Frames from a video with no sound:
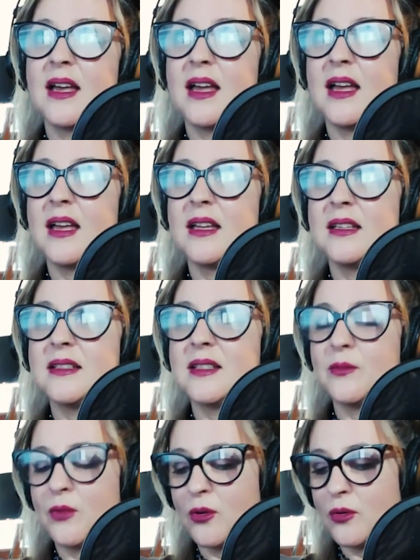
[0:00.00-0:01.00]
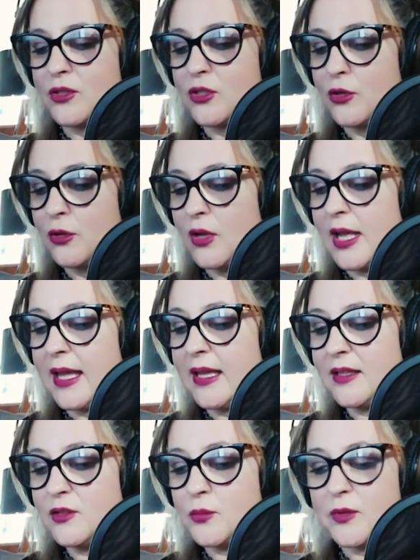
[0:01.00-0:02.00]
And we're going to
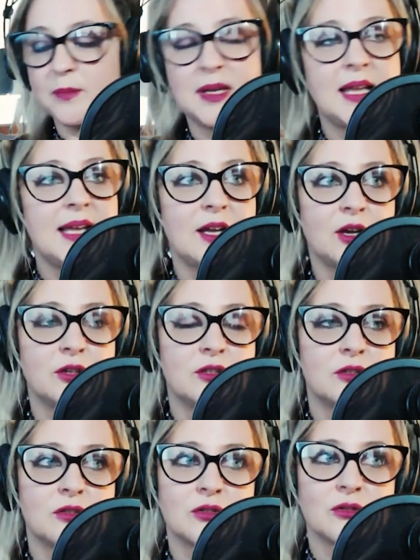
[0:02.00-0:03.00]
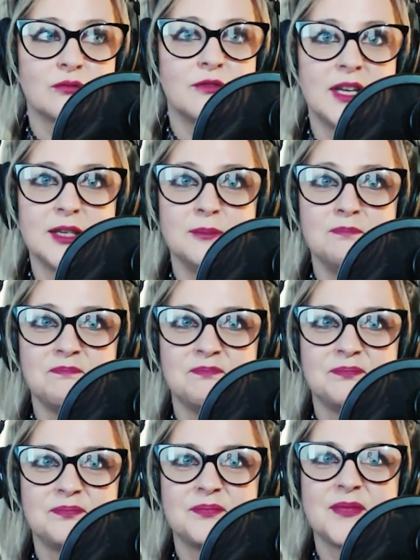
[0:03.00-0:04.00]
end with playing out the song Venom.
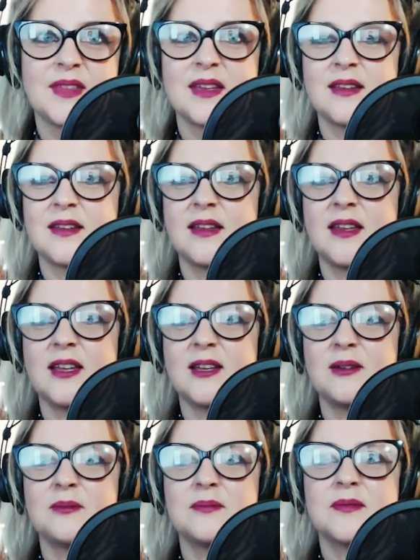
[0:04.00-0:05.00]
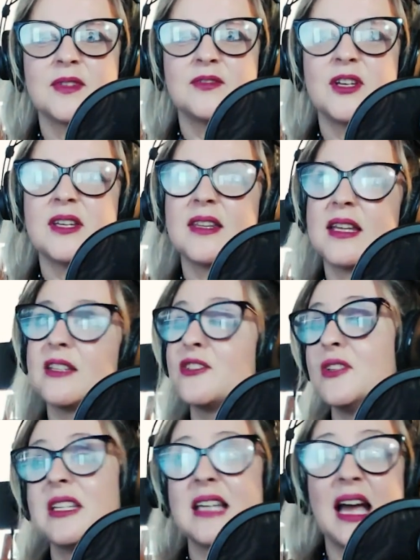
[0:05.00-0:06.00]
If you have anything
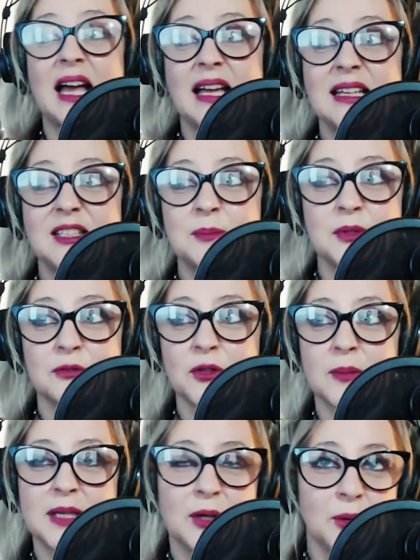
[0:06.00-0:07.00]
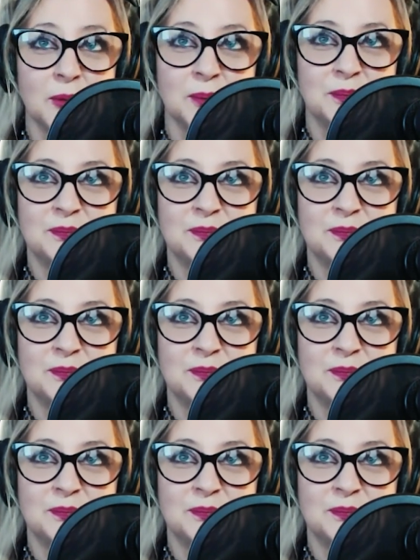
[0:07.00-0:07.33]
else you need to add before we go?